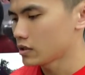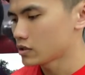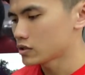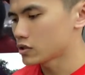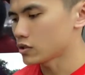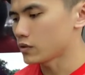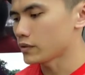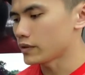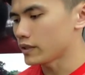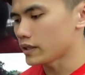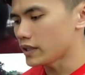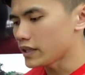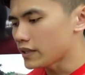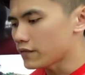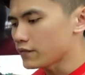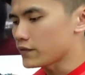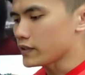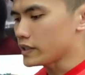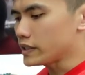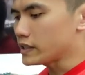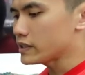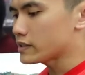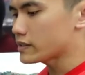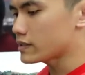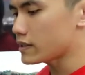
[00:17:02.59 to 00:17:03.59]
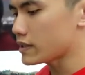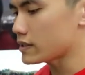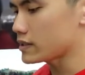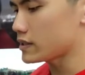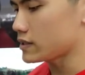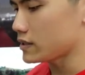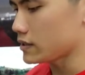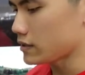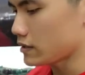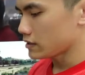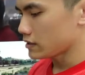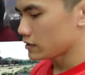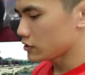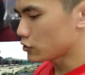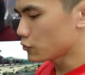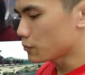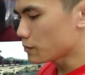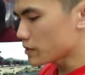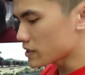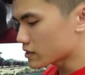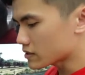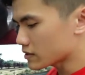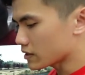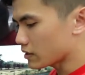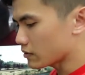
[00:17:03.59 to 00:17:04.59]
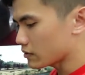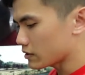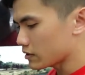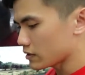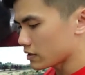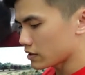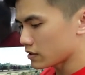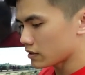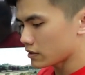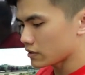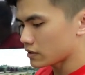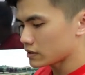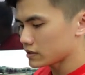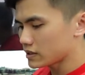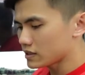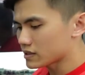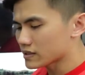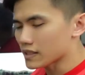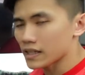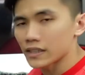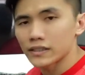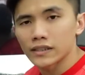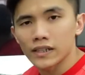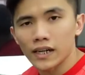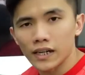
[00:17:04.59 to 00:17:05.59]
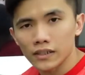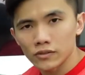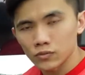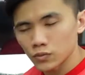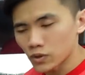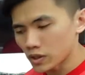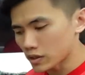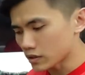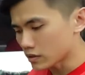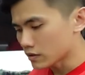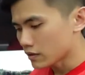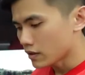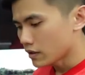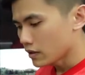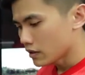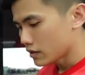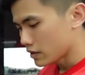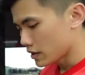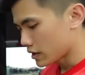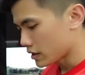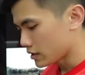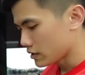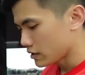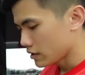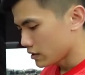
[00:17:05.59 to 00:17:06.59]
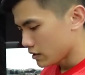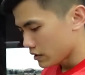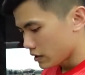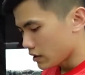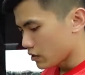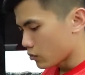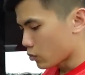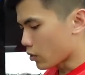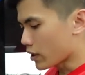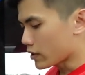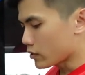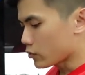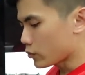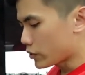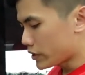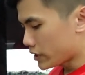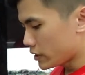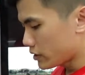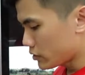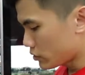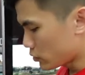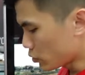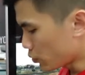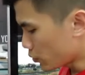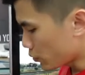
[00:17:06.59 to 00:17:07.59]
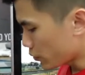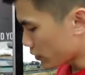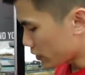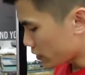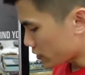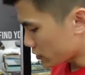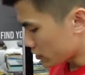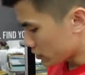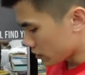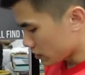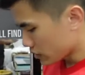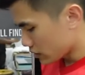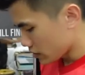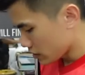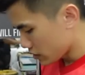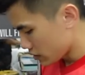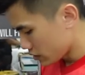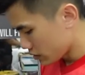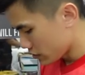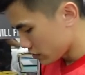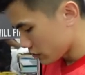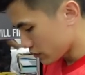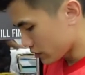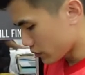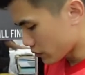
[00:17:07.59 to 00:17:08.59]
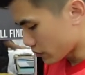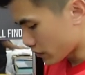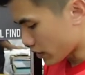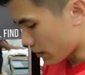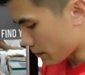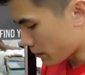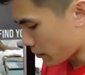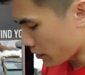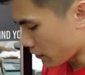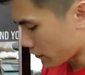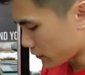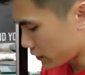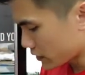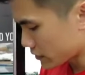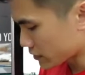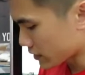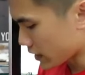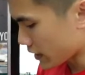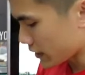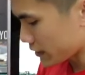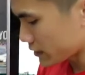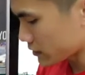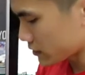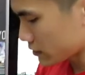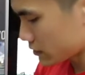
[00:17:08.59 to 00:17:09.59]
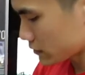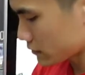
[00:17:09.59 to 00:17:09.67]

So if in case you missed out this kind of artwork, then what we do is we'll rub off the sides,